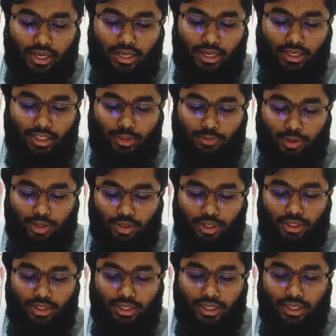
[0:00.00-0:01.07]
in inspiration
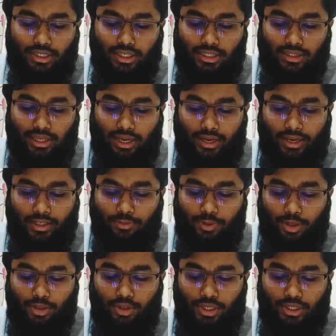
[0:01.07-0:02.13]
it decreases,
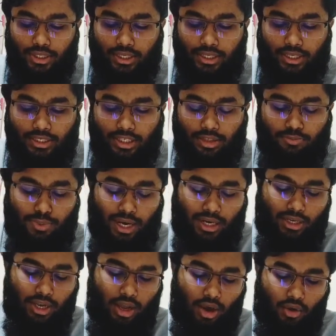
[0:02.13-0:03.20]
expiration it increases. But
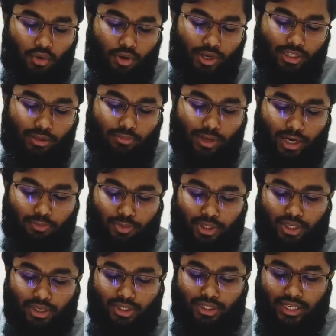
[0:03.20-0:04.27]
when the blood pressure
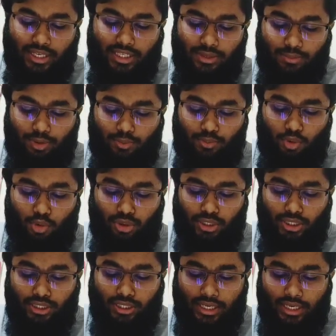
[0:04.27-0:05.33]
is changed about more
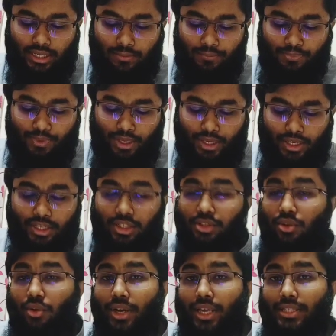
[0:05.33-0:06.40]
than 10, it is
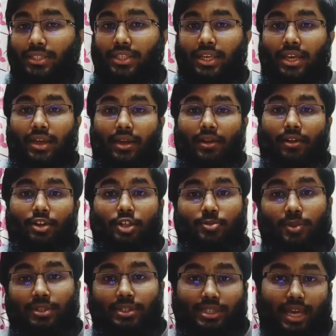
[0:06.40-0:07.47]
known as
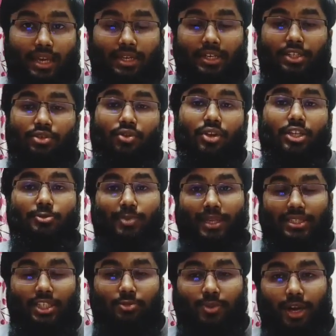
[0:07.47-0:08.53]
Kussmaul sign. It is known as
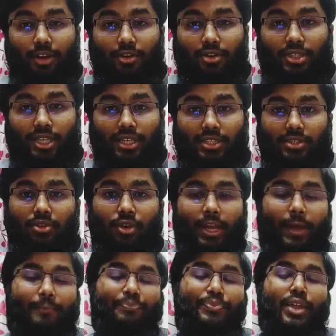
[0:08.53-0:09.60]
pulsus paradoxus.
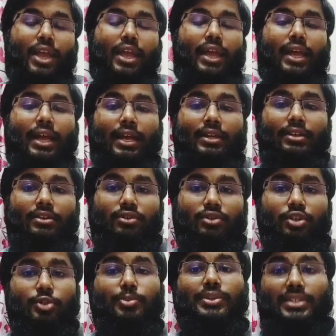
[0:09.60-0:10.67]
Okay, and
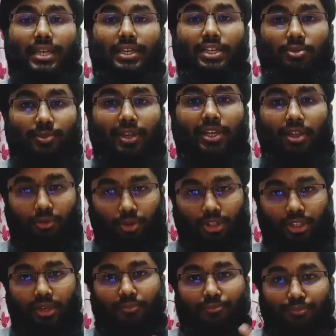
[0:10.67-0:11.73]
Kussmaul sign is mainly with the